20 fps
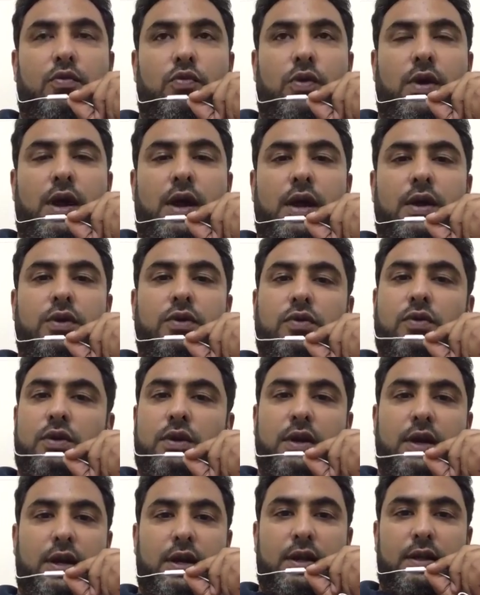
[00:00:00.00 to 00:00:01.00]
Why are you not
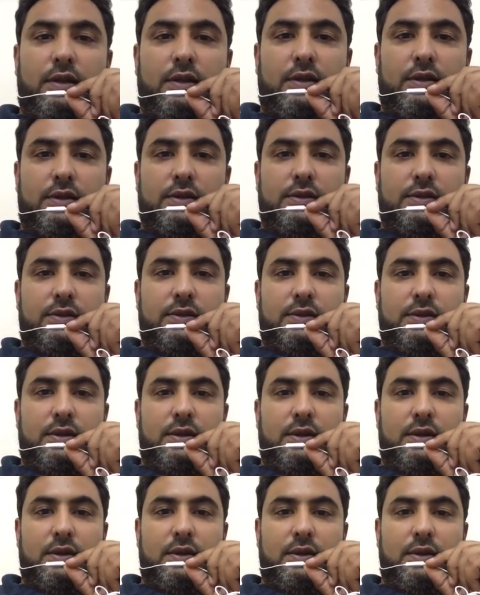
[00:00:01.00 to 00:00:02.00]
getting these
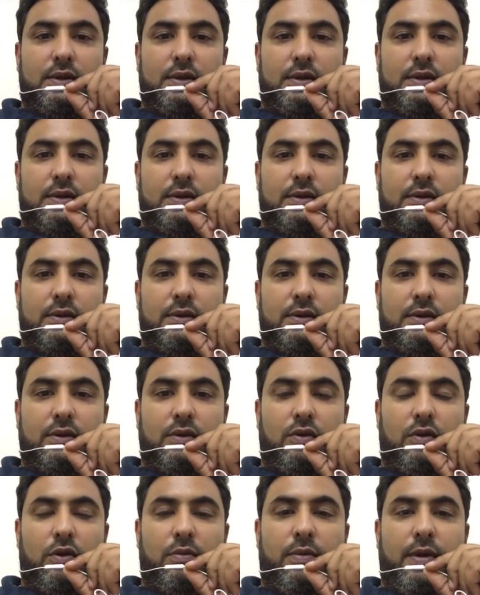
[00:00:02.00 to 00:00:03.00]

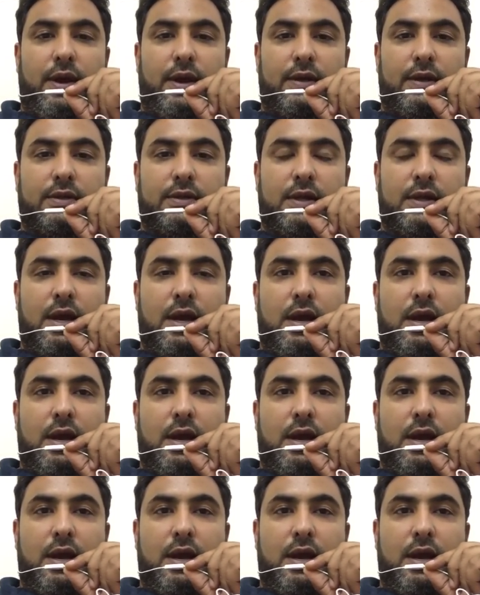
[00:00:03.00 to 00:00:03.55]
callbacks?